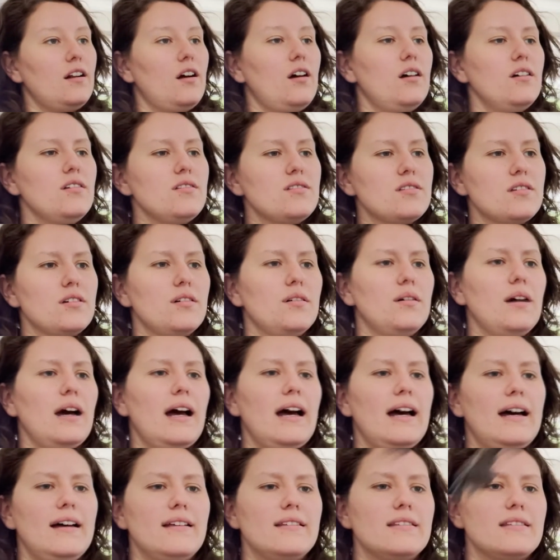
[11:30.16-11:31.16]
also
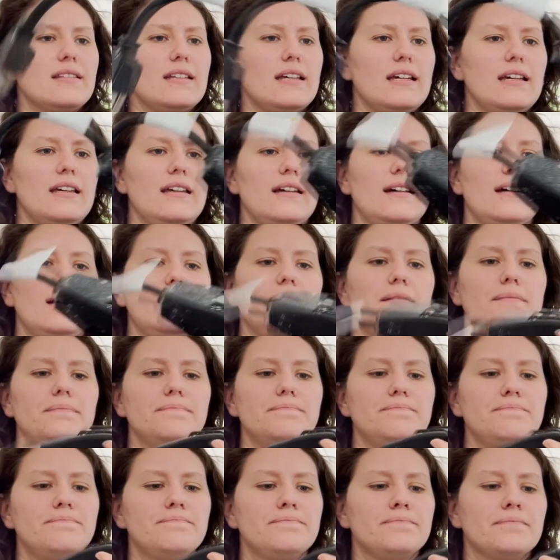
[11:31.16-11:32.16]
has like
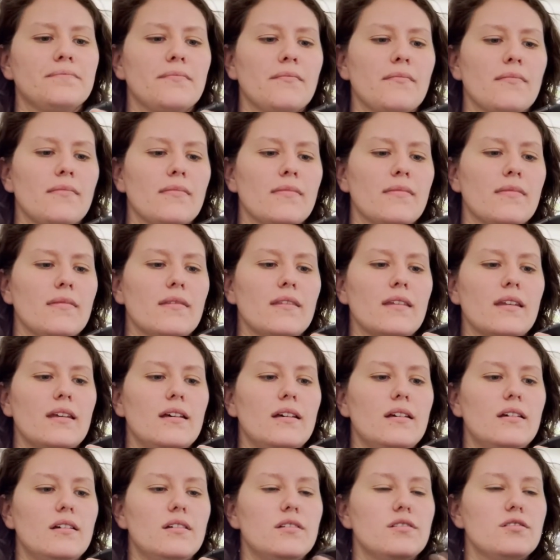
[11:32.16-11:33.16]

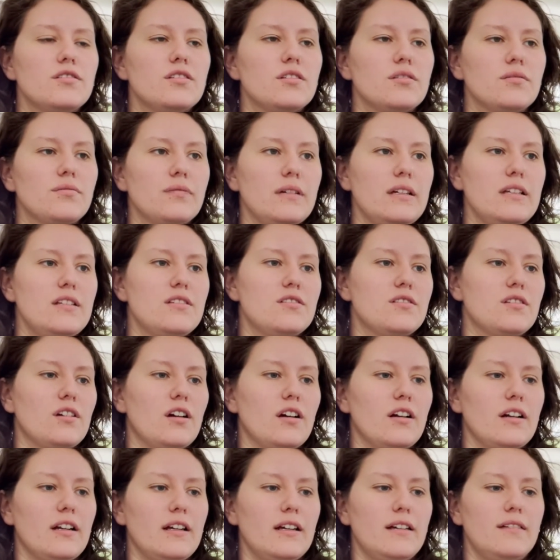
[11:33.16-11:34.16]
to
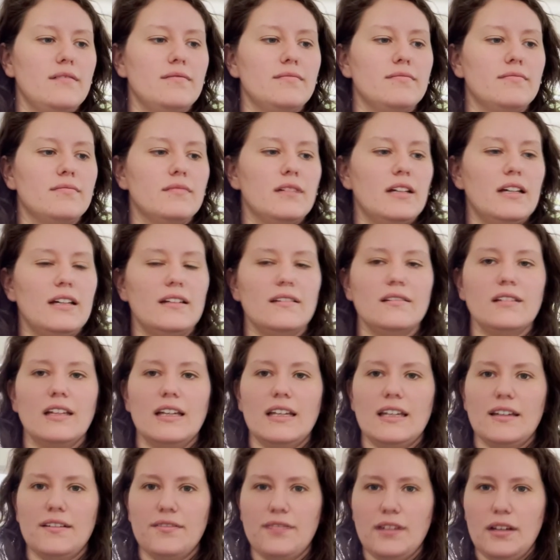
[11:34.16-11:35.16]
restart it,
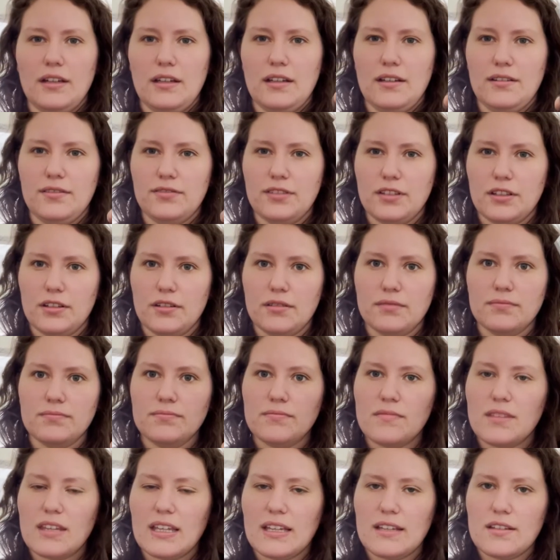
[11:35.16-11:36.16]
like if your
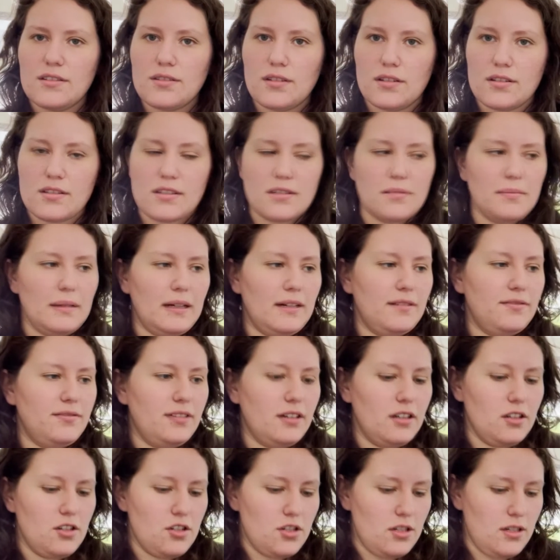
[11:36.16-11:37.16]
thing starts to
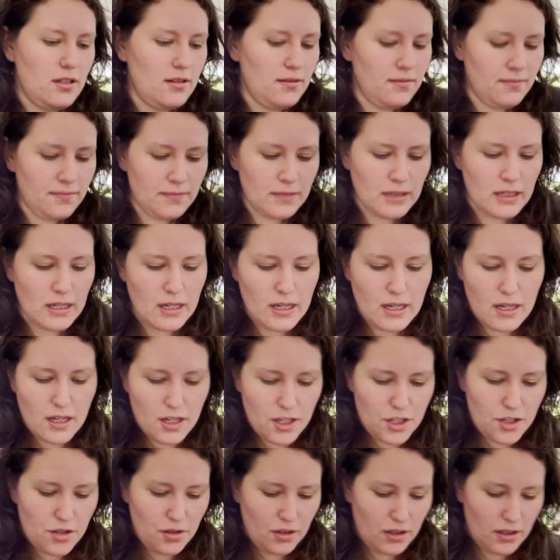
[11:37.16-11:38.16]
malfunction,
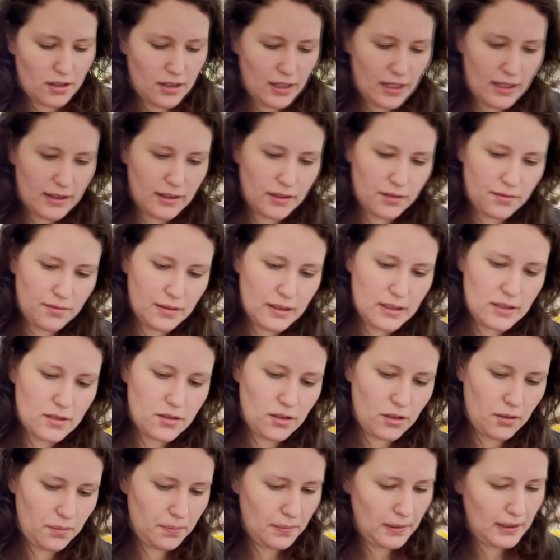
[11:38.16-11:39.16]
you can hit the
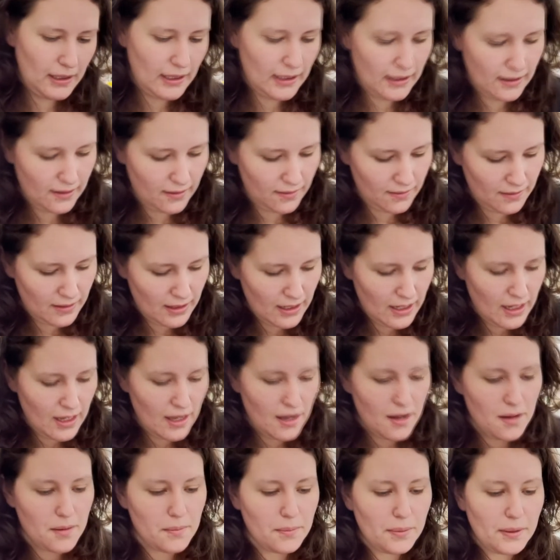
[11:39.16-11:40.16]
restart button.
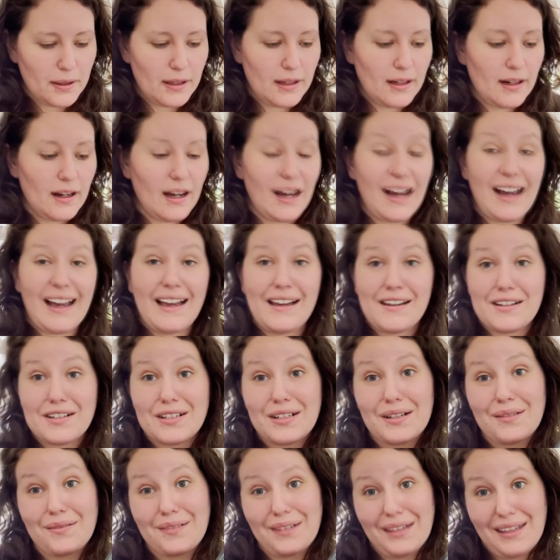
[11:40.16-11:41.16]
But I
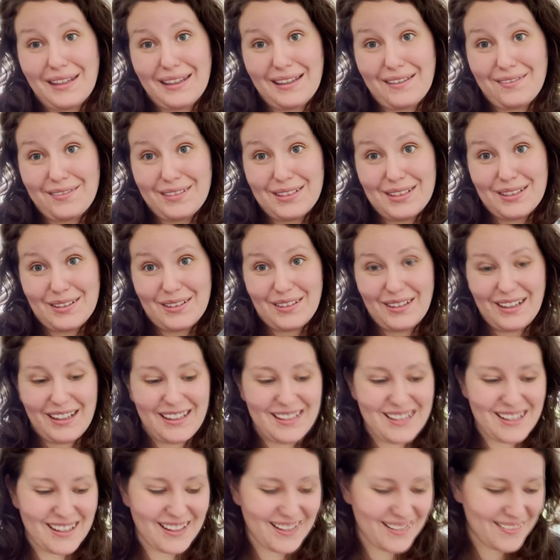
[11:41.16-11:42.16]
actually really love this
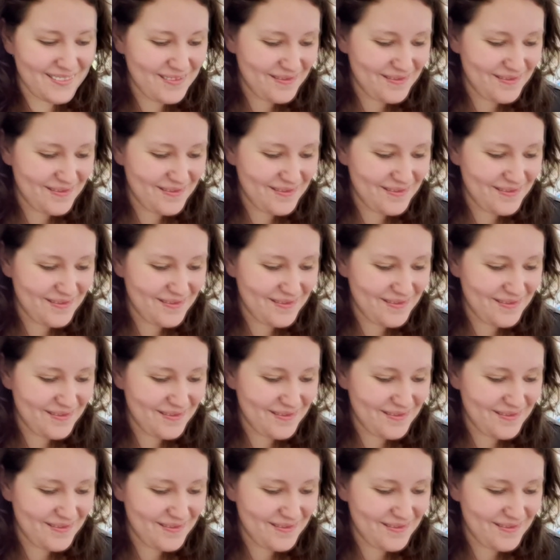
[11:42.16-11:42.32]
grinder.